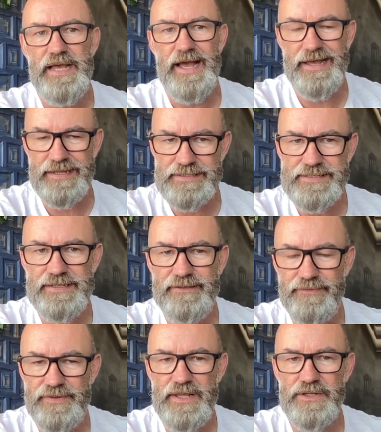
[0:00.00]
and
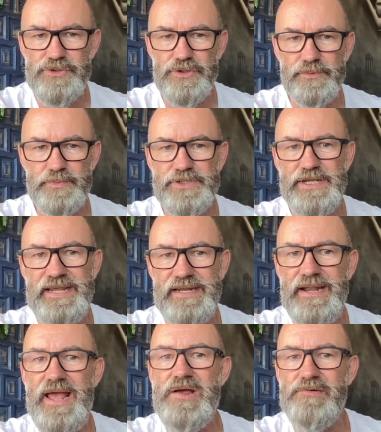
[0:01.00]
even their jobs
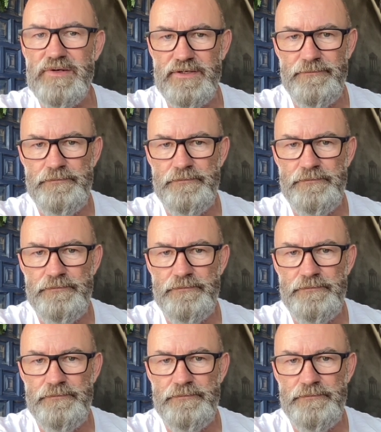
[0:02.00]
in error.